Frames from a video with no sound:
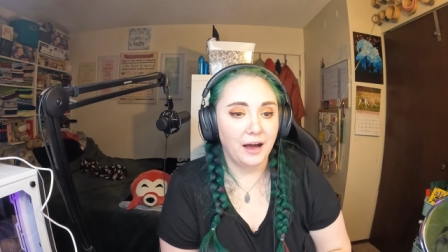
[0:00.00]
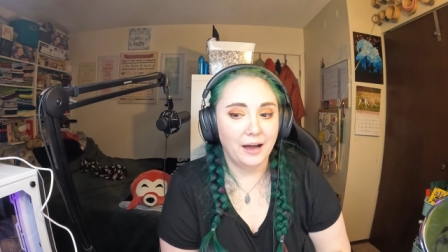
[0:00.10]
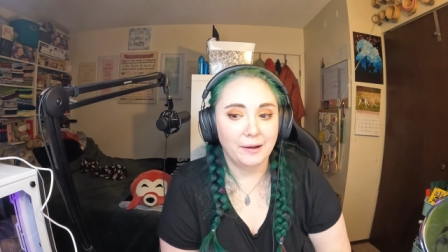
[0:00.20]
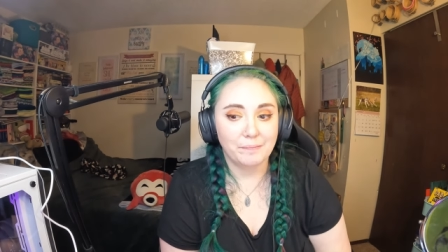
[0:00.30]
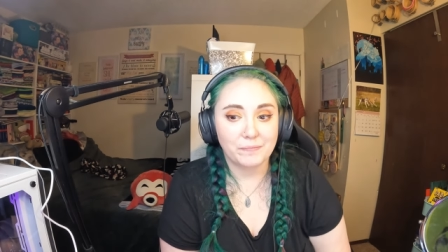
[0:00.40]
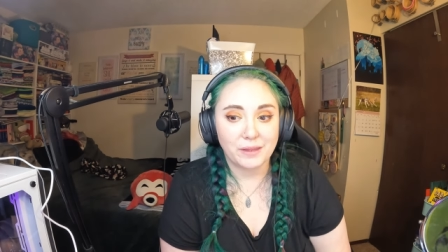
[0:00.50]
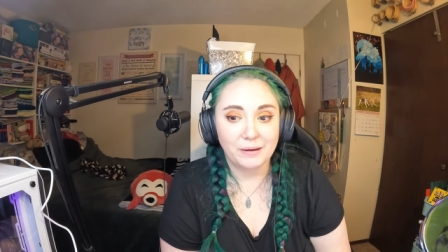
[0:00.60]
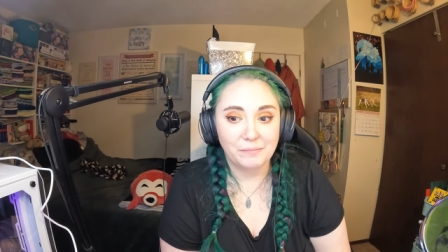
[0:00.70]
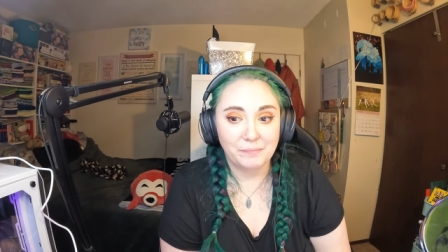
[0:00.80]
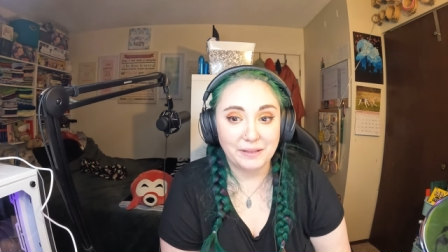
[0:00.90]
Um,
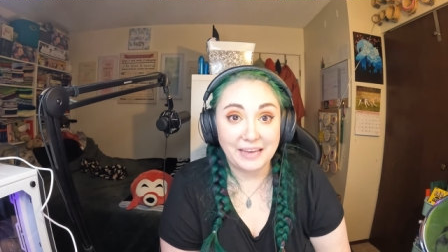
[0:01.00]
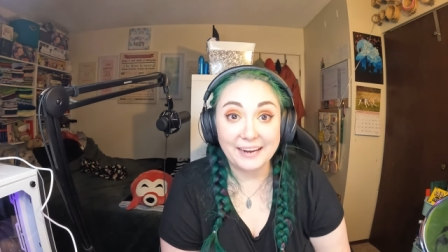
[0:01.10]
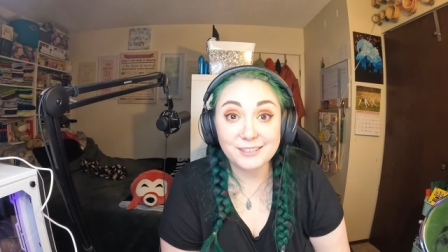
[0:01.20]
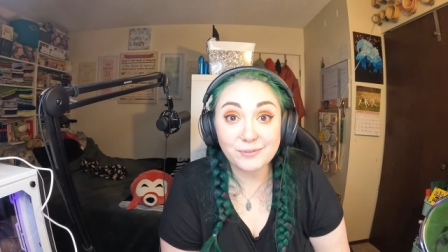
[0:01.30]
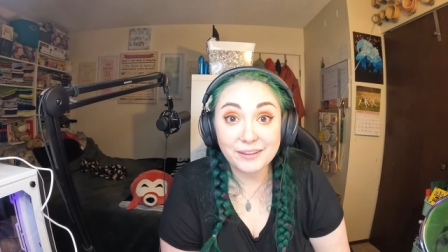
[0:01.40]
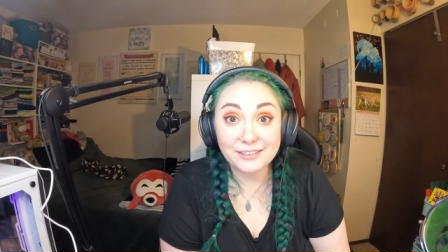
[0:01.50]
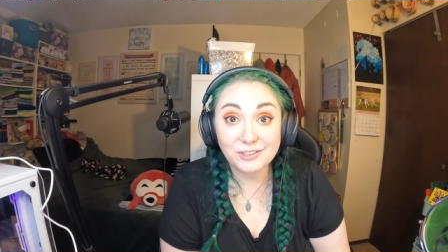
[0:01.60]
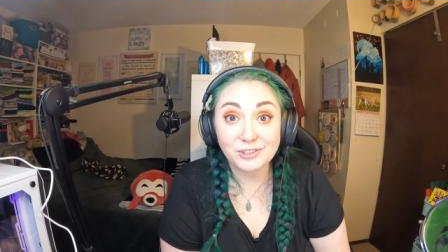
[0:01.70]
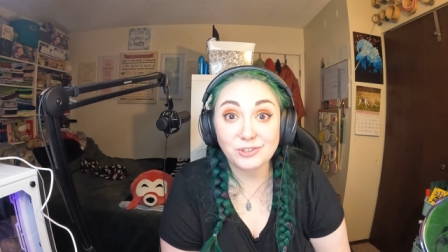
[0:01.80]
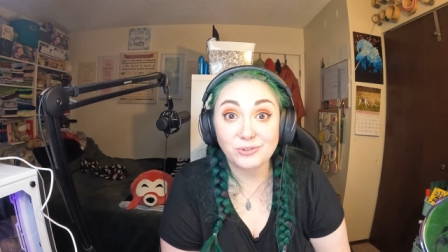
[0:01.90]
but that is within
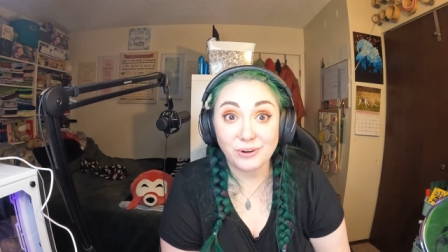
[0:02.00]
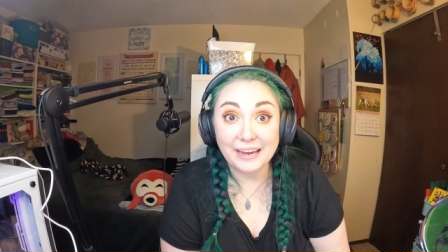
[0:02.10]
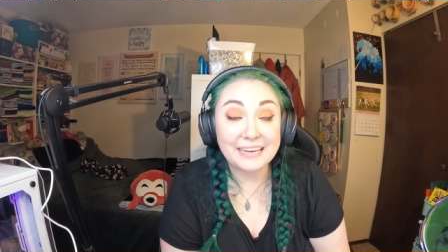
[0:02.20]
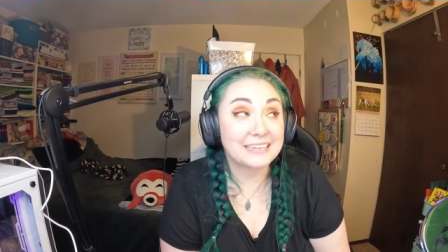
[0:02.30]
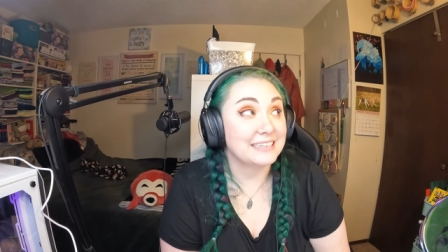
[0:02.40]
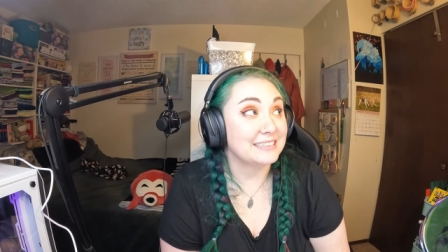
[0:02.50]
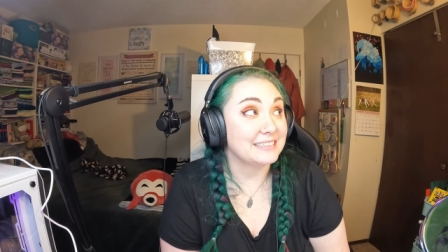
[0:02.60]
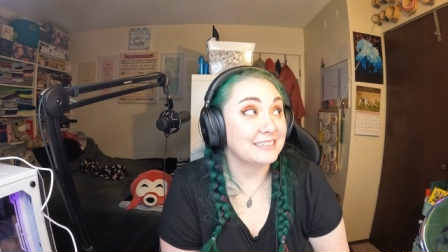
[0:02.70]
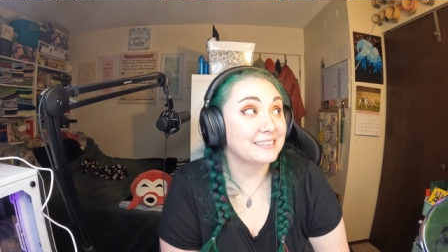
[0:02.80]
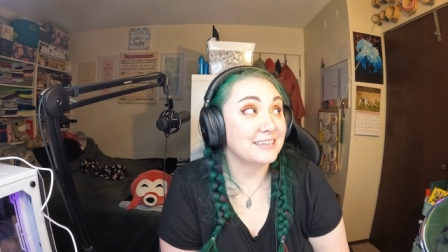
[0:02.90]
striking
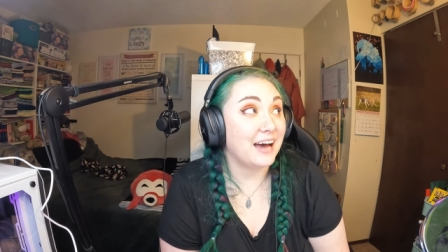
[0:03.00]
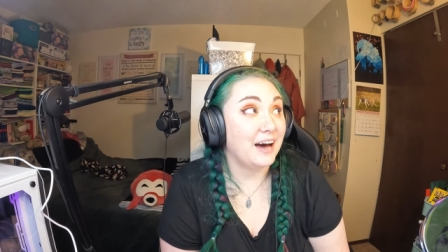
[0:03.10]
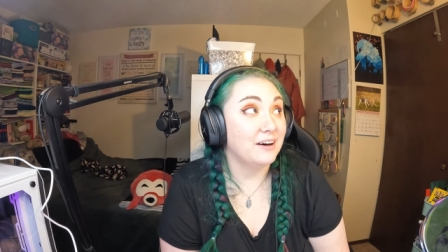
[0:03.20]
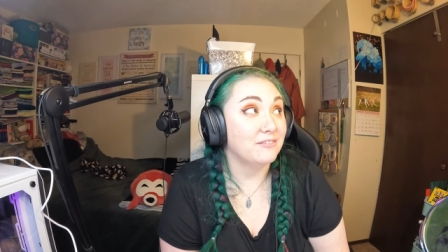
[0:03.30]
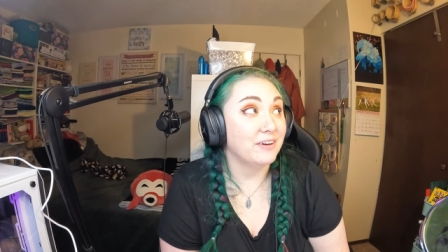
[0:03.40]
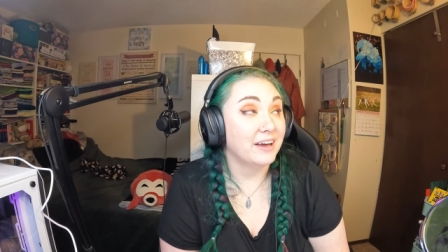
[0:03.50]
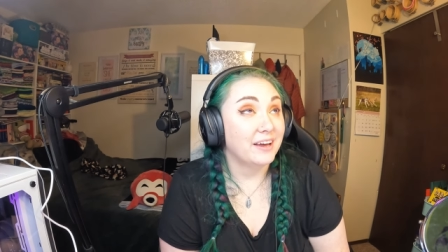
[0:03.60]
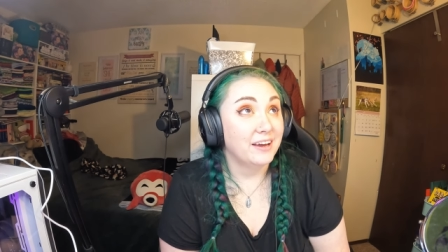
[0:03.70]
distance of